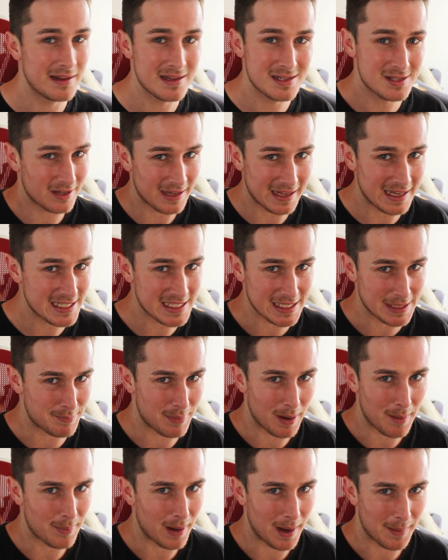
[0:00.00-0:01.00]
These could easily
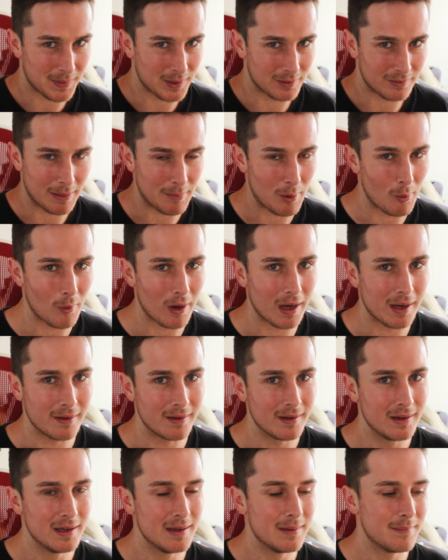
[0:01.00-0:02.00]
bump up to number
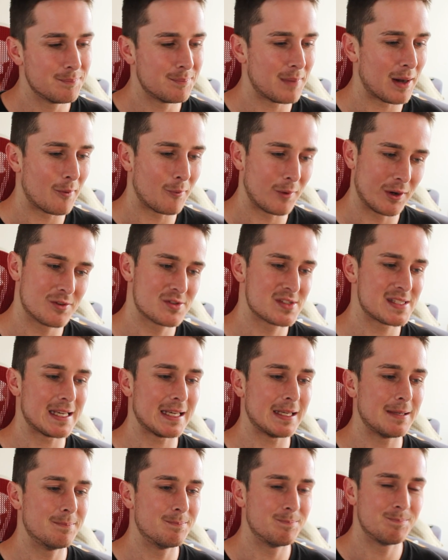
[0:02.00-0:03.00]
one. But we'll
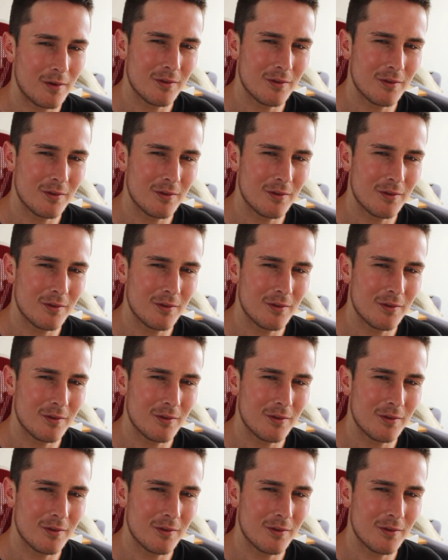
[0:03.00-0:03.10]
see.